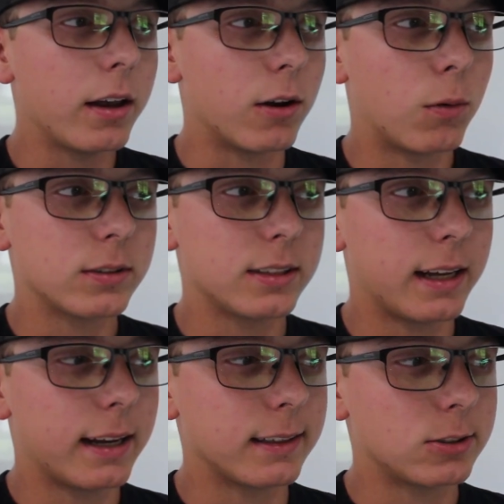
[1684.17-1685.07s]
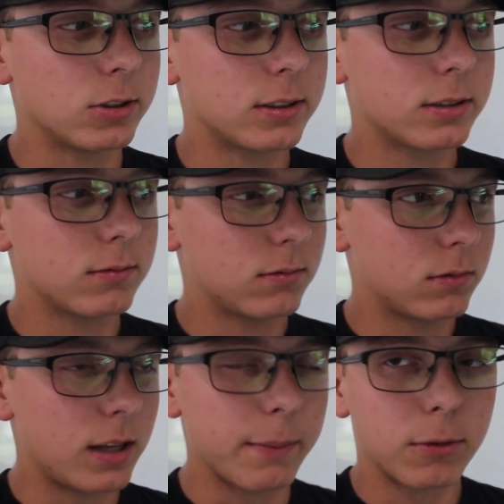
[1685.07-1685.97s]
once again, it's just
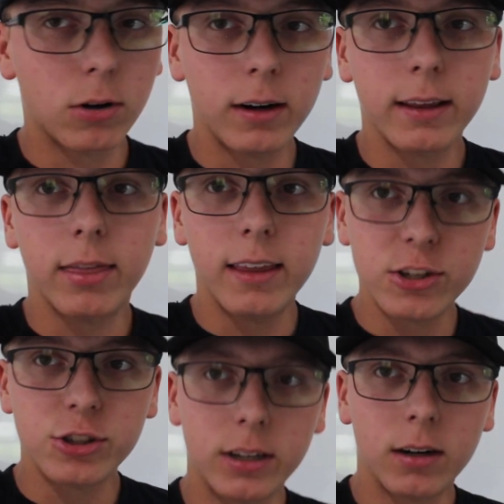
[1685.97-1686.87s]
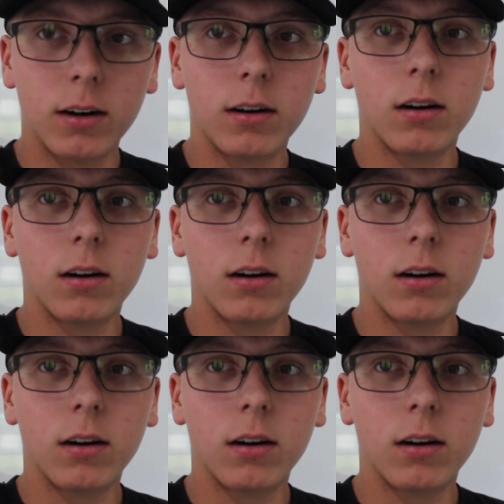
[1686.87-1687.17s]
keep learning this year.